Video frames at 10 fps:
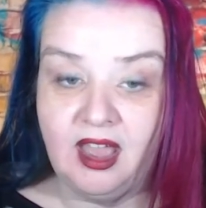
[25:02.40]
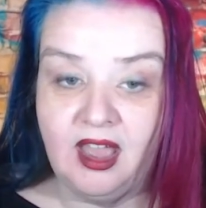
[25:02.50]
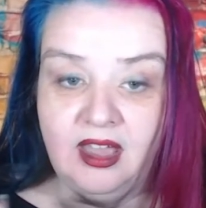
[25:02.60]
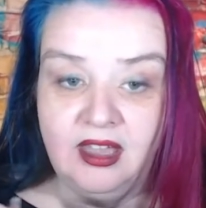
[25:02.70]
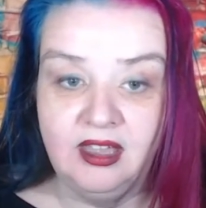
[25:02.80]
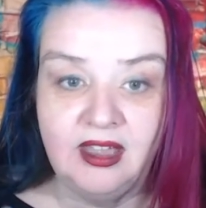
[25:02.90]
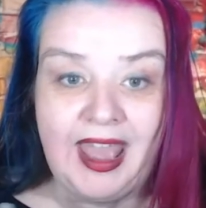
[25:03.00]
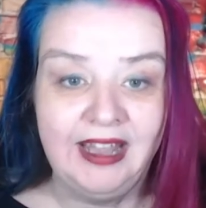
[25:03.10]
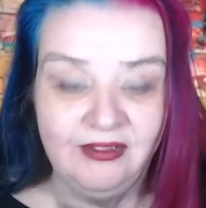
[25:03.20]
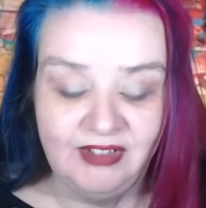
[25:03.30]
uh,
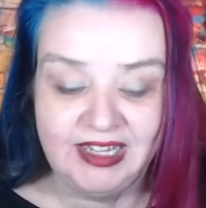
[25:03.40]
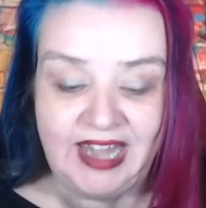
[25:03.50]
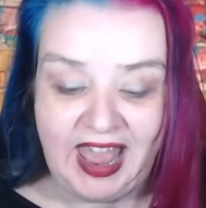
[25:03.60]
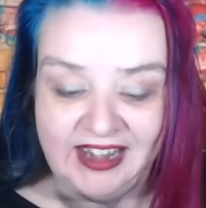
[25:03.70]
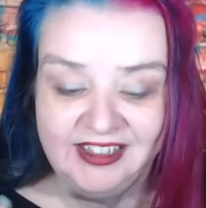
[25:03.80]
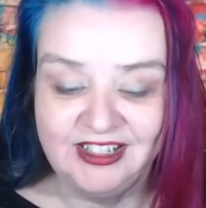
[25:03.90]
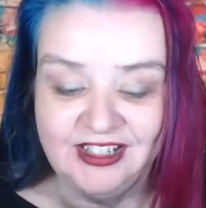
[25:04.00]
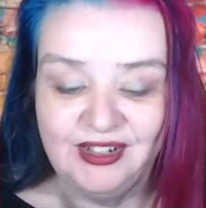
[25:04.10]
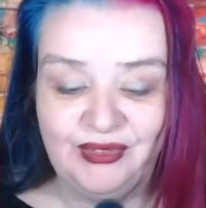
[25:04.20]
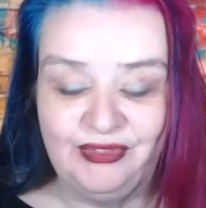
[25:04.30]
advent
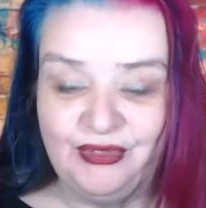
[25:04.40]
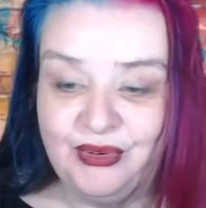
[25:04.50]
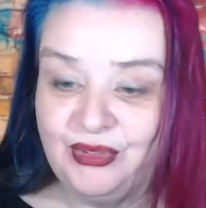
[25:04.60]
calendar for